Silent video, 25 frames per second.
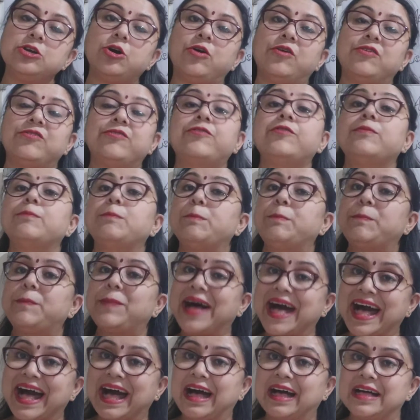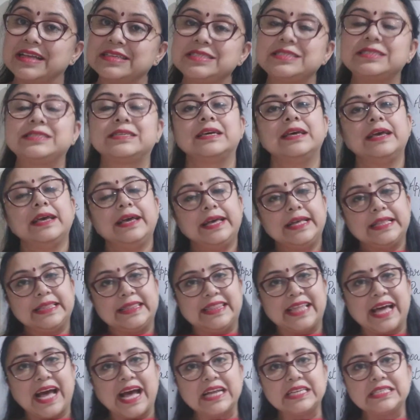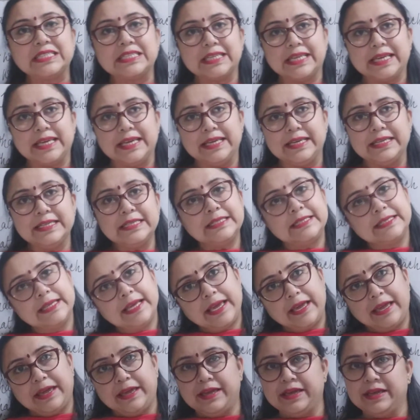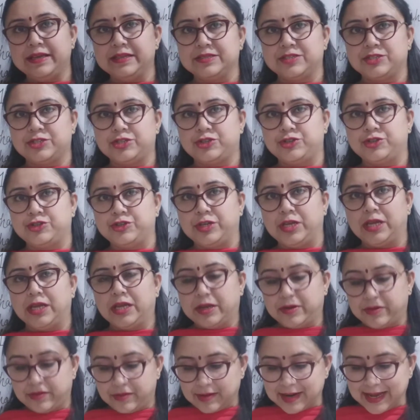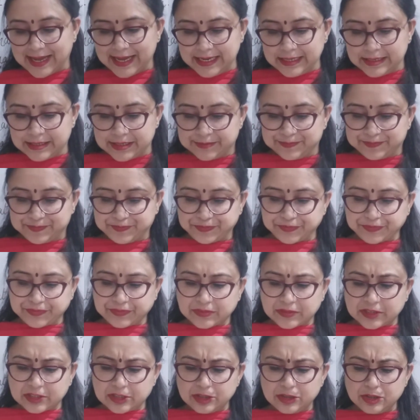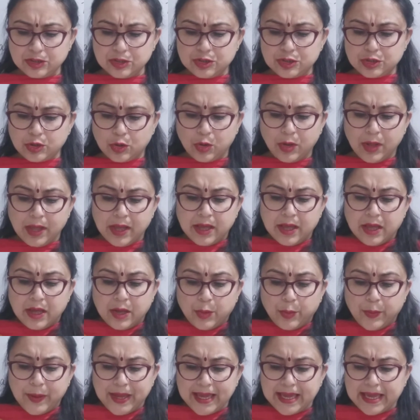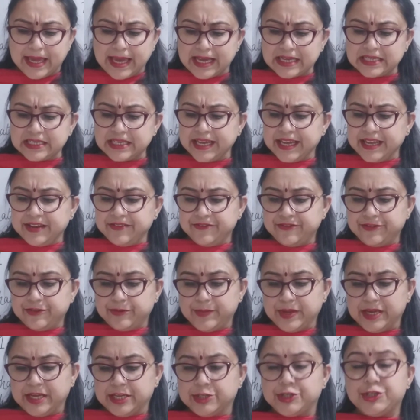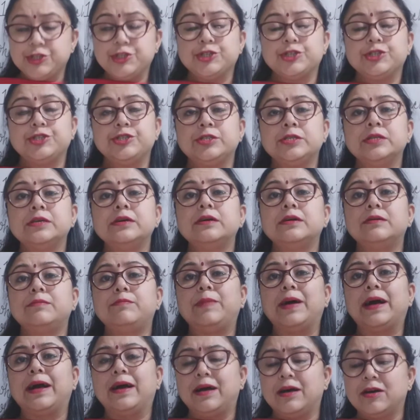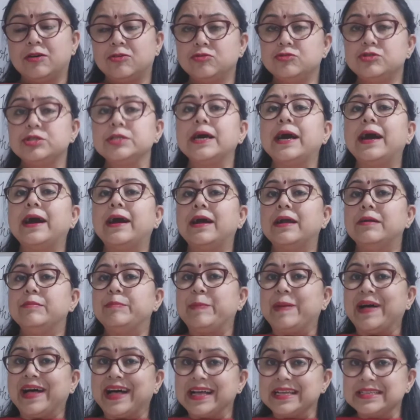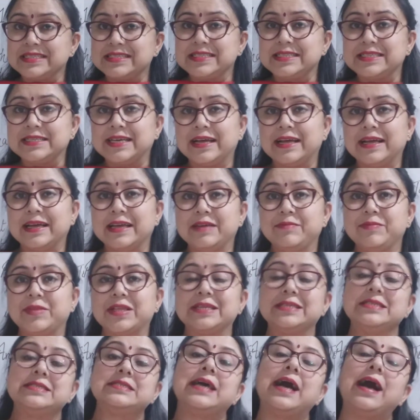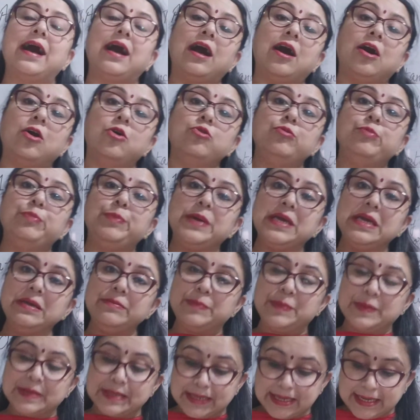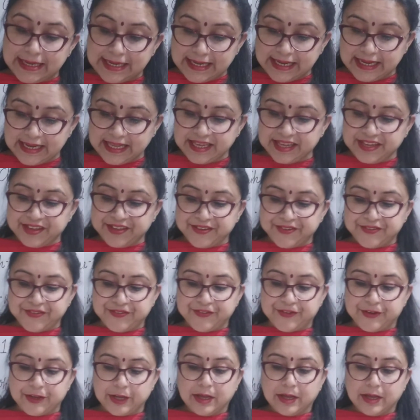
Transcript: of past, that is history, right? So we get information about our pastime, that is how people lived